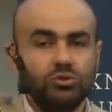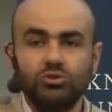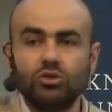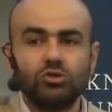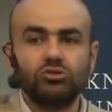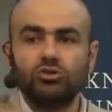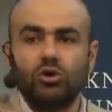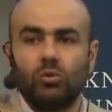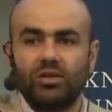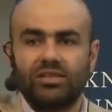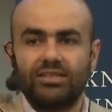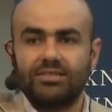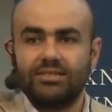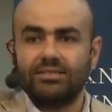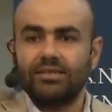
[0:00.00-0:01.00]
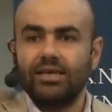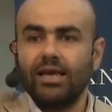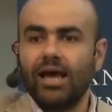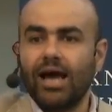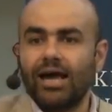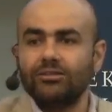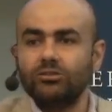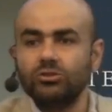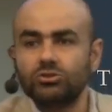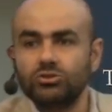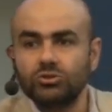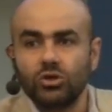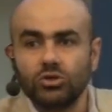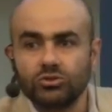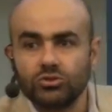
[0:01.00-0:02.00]
You don't know what is it, and you
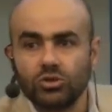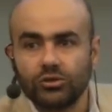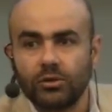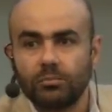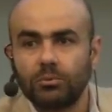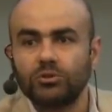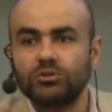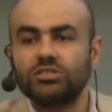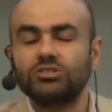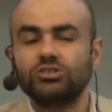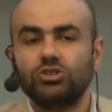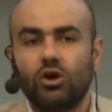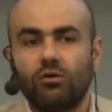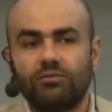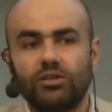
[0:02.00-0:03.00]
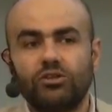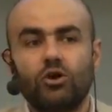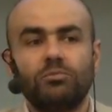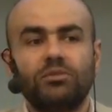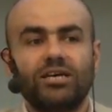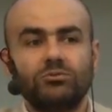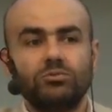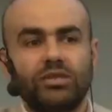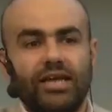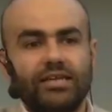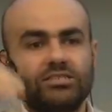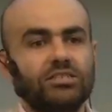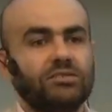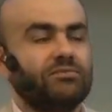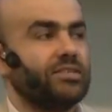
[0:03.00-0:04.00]
don't know the position of the knob that will
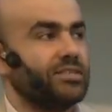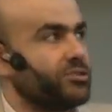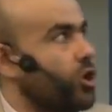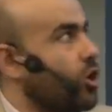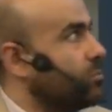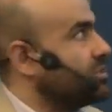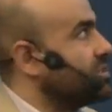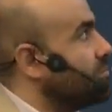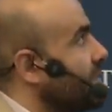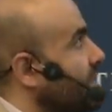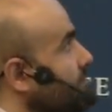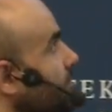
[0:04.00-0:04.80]
achieve this optimal.